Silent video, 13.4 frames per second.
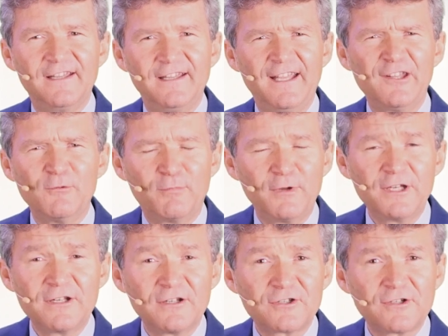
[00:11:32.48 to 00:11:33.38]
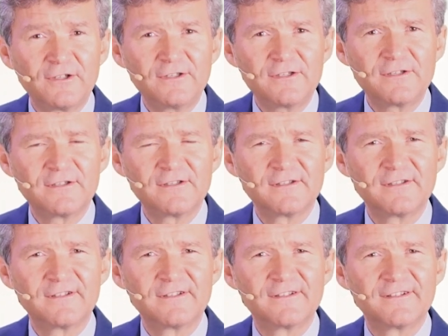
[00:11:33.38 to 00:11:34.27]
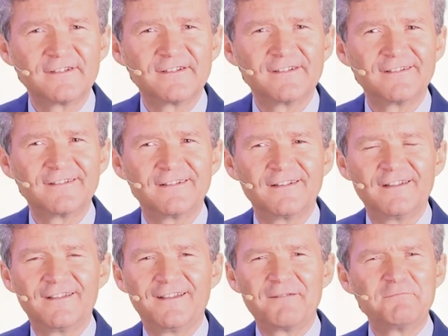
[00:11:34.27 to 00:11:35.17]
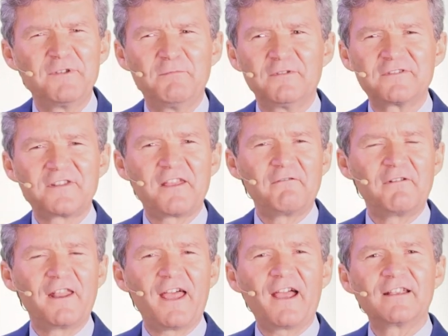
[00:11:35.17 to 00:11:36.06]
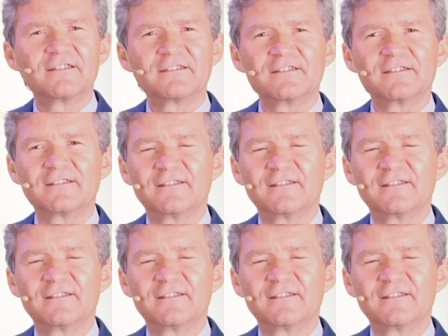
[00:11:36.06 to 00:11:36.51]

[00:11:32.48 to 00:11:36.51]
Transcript: And you preach in a church, people stay relaxed.